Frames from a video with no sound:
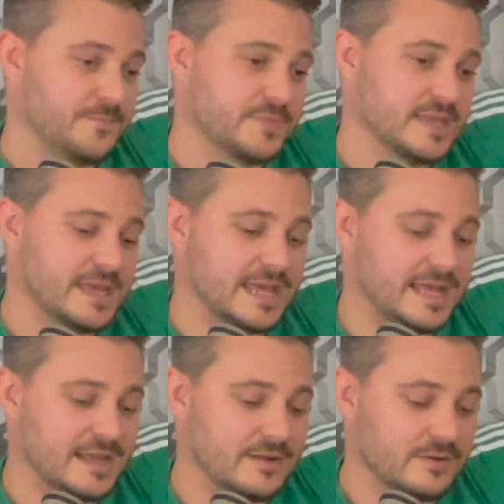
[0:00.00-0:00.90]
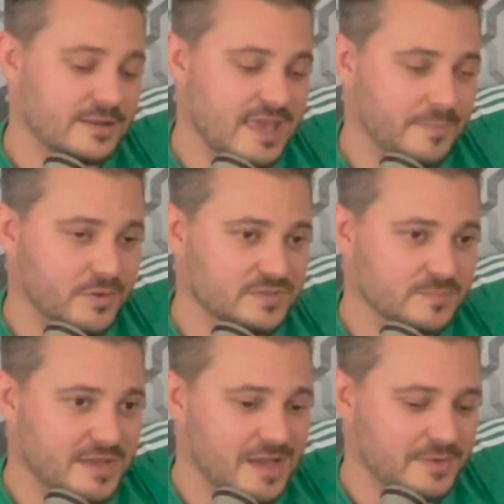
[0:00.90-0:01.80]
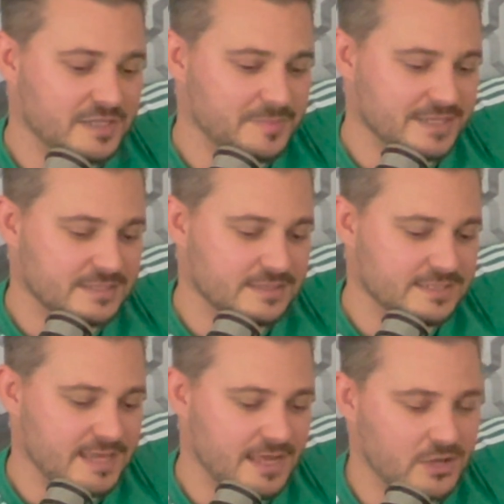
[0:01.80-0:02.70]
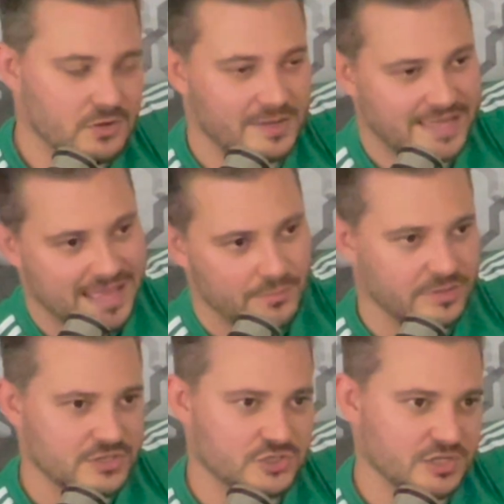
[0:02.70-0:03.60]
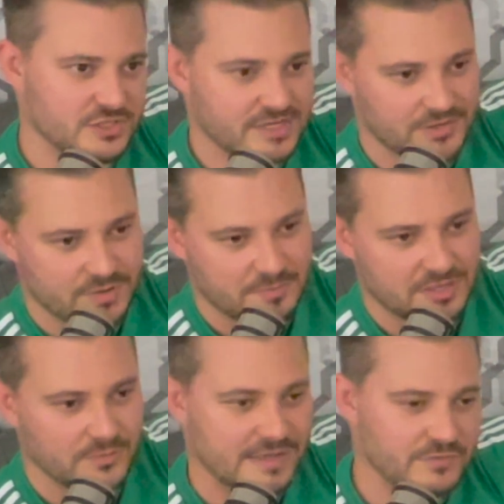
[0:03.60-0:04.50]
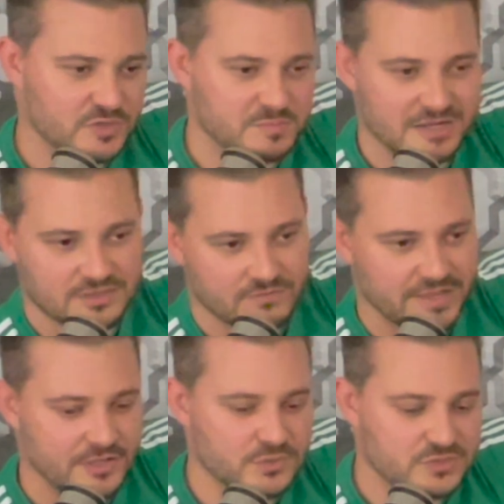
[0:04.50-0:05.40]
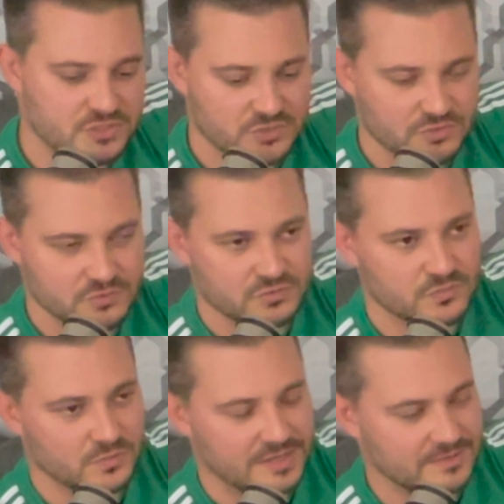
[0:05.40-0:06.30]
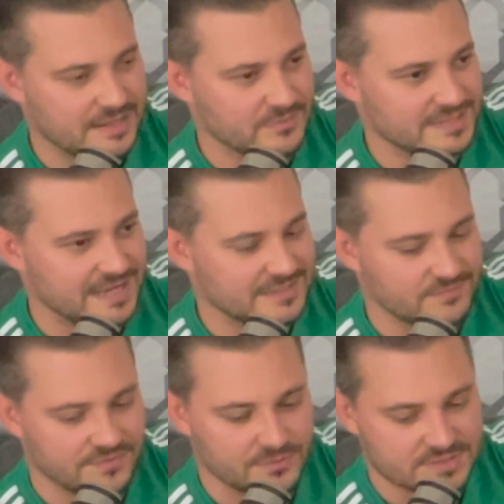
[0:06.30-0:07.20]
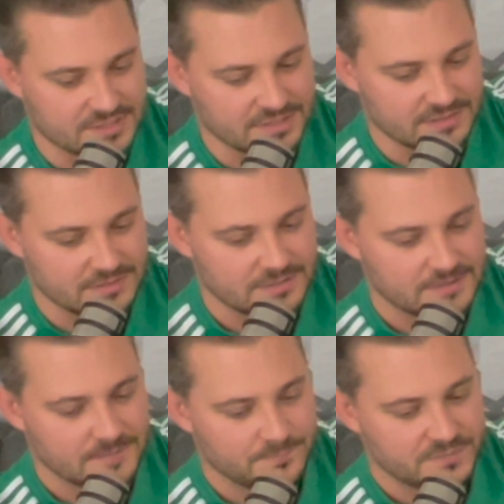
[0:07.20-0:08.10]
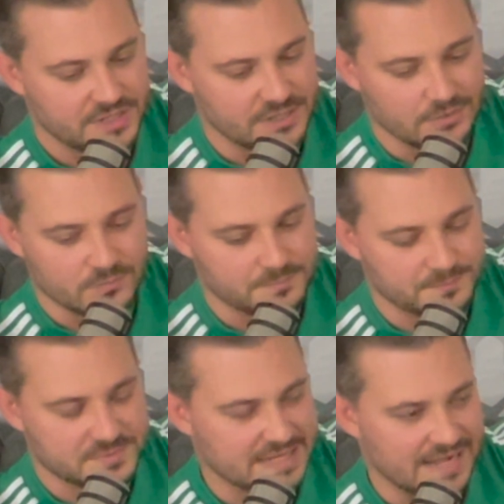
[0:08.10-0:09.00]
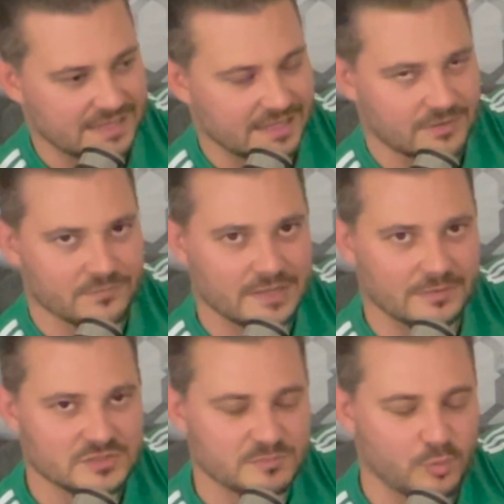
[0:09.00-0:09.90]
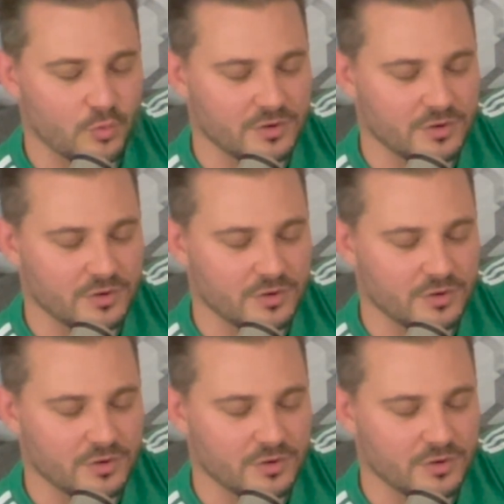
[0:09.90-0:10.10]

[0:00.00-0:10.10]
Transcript: and came out with some comments basically saying, "Oh, I can't really judge Saudi Arabia. We have to respect their values too." When he was asked if he was gonna, say anything in support of the